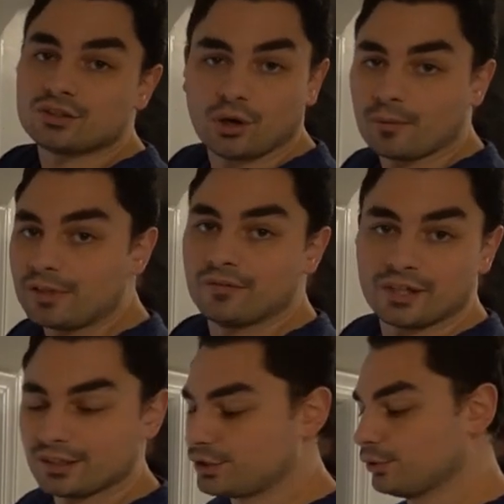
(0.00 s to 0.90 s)
So I'm
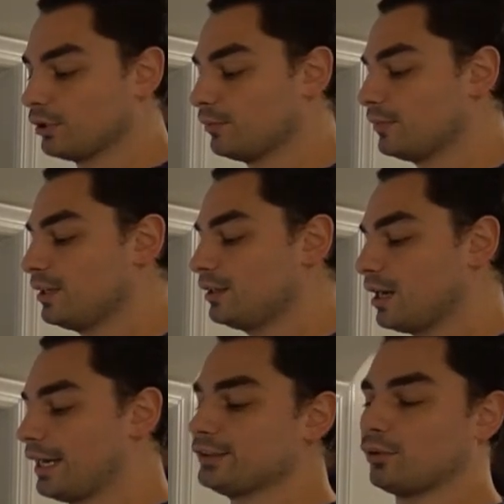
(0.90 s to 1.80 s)
giving it to him.
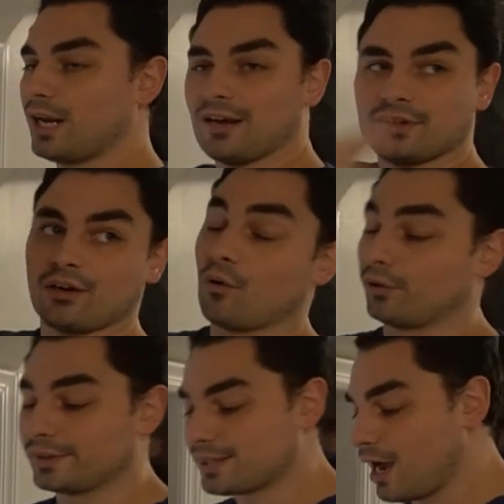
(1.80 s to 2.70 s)
I don't have that
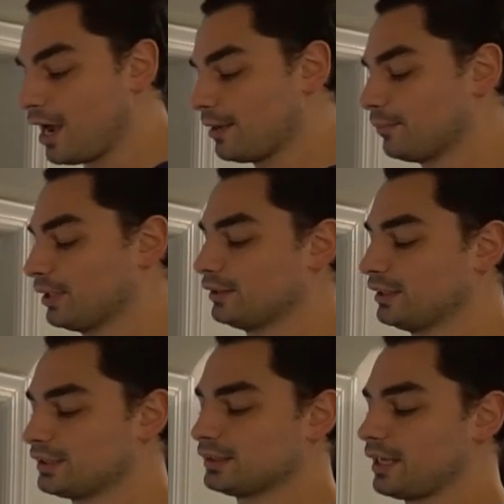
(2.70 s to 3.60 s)
all the time, but
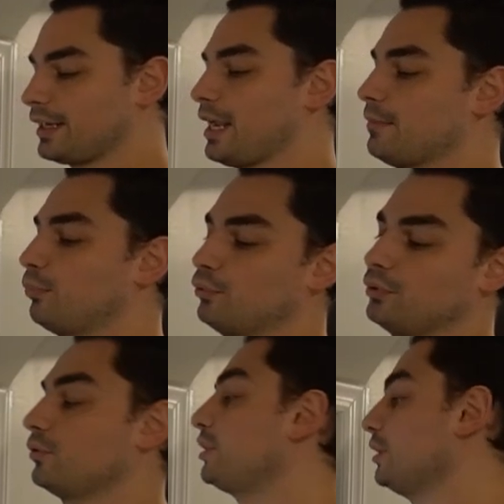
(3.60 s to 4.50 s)
this is like a
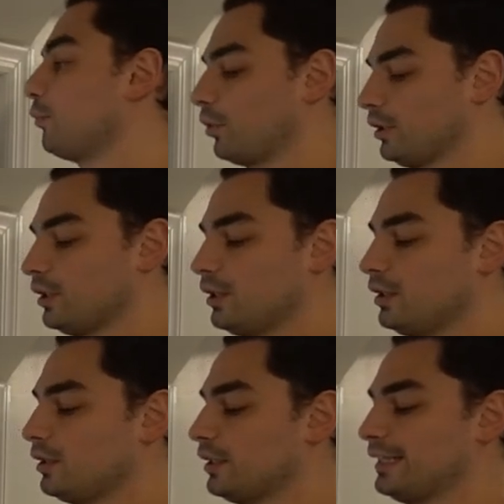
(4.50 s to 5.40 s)
brutal keyboard.
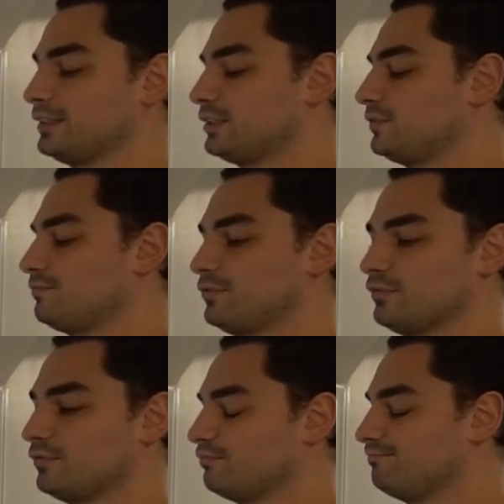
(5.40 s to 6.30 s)
It's
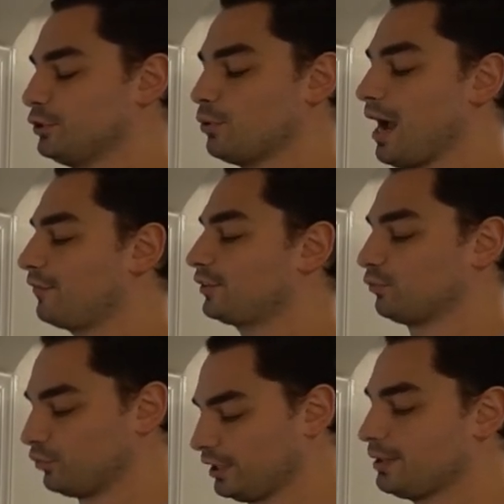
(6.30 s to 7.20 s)
you have to
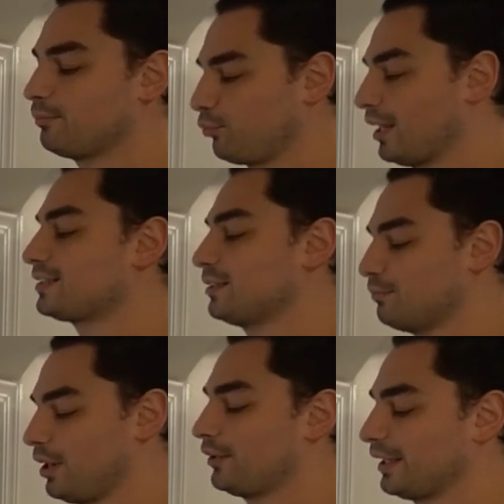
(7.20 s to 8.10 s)
really press the
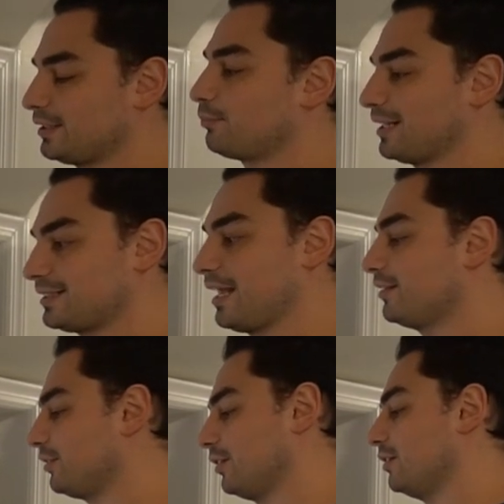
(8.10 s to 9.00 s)
button, like to press
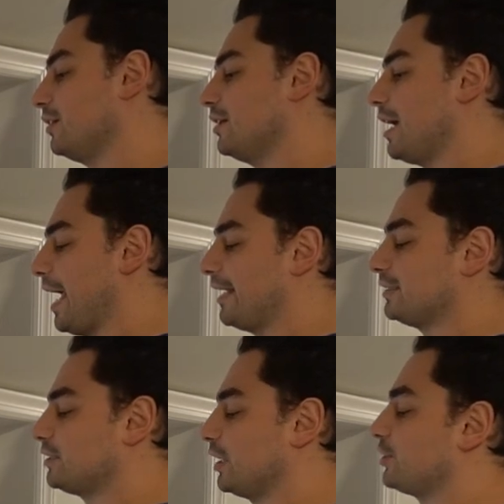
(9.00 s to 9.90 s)
enter and
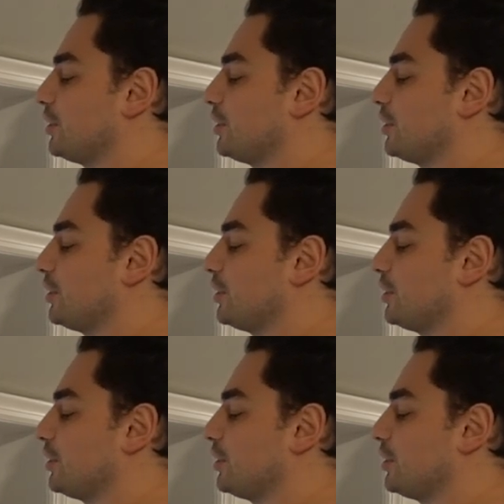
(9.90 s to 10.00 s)
such.